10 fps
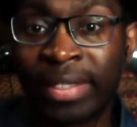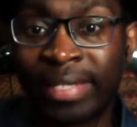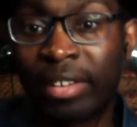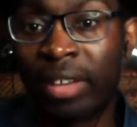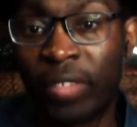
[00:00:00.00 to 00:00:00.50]

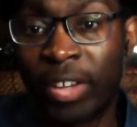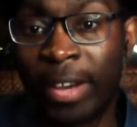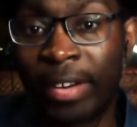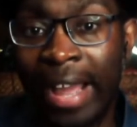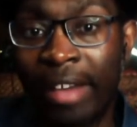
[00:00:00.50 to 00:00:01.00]
They're going to figure
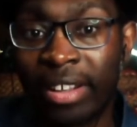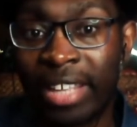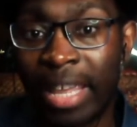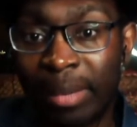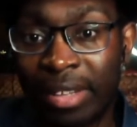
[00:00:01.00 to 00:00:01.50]
out how to
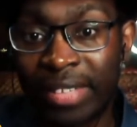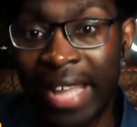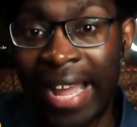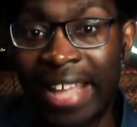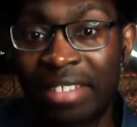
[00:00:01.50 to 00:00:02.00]
keep these
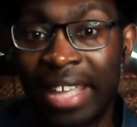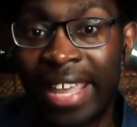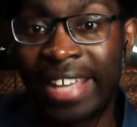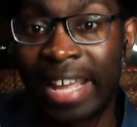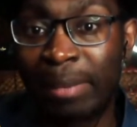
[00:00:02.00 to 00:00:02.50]
guys
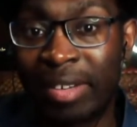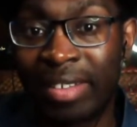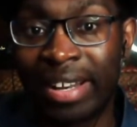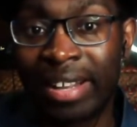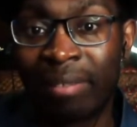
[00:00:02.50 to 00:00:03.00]
in
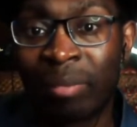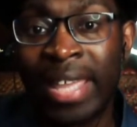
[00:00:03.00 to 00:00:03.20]
Edmonton